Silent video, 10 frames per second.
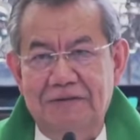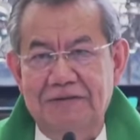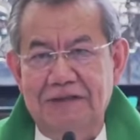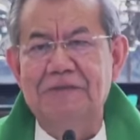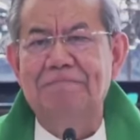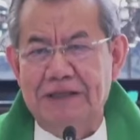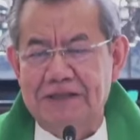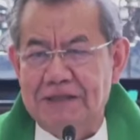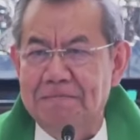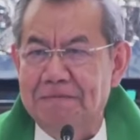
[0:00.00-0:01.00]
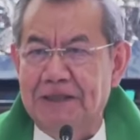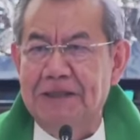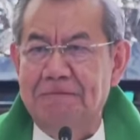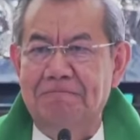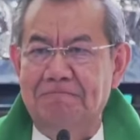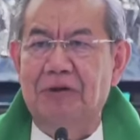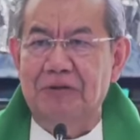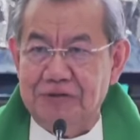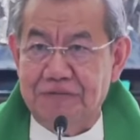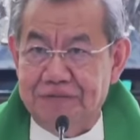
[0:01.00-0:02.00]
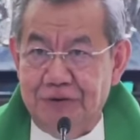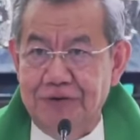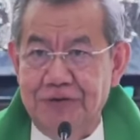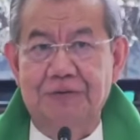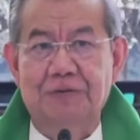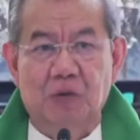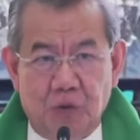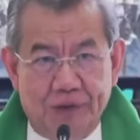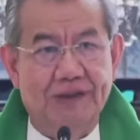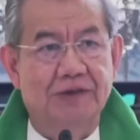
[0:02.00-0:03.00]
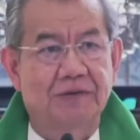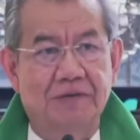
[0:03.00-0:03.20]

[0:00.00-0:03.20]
Lord, I spent some time also for you, with you.